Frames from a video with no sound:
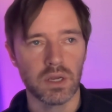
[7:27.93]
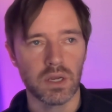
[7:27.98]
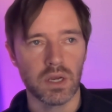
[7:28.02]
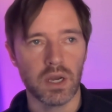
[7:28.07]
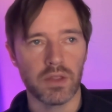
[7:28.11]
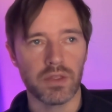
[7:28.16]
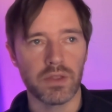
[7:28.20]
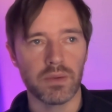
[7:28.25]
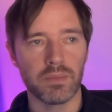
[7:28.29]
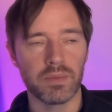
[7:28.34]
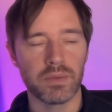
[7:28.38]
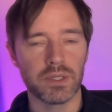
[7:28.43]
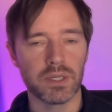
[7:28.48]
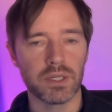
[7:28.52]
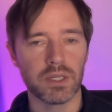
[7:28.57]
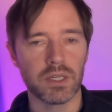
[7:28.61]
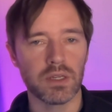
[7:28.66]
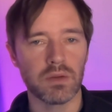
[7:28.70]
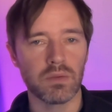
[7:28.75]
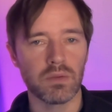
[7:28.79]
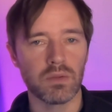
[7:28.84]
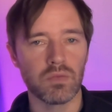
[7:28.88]
I think
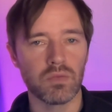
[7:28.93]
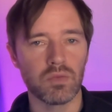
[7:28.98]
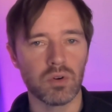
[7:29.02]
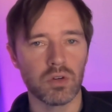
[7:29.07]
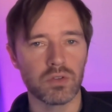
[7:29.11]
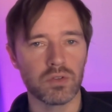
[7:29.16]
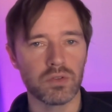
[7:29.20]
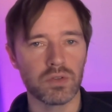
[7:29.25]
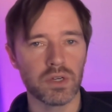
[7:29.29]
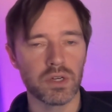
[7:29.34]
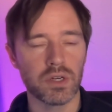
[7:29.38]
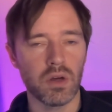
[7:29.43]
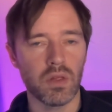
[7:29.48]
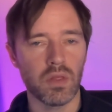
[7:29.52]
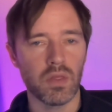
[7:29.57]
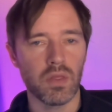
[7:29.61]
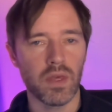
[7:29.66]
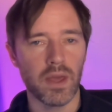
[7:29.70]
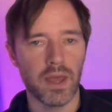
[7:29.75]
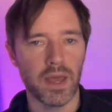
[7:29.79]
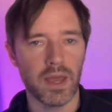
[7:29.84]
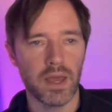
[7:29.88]
particularly with Rodri not
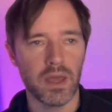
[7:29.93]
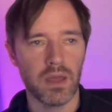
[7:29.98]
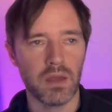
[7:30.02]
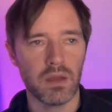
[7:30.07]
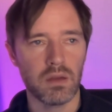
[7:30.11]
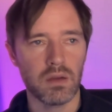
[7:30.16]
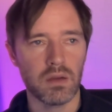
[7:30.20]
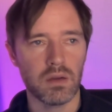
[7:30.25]
there,